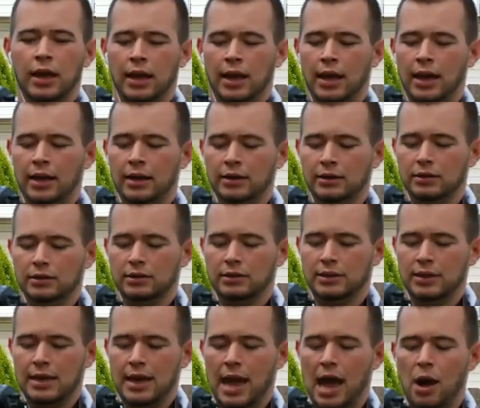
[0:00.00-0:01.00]
and
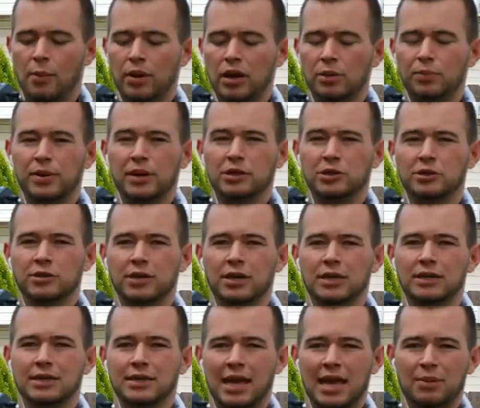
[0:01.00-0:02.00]
see how many pictures
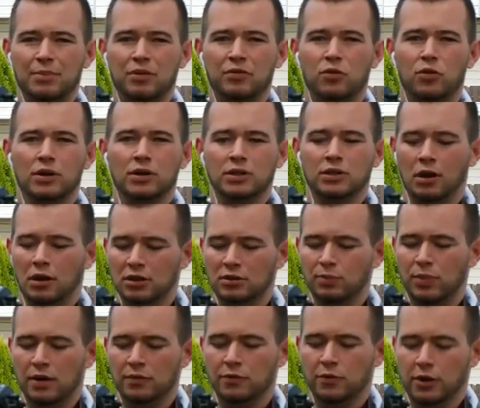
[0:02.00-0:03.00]
it can take before it
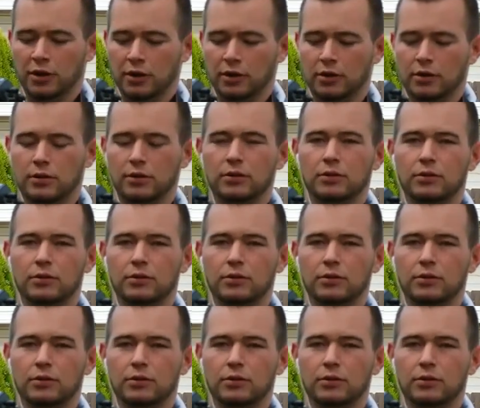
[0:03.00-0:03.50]
starts buffering.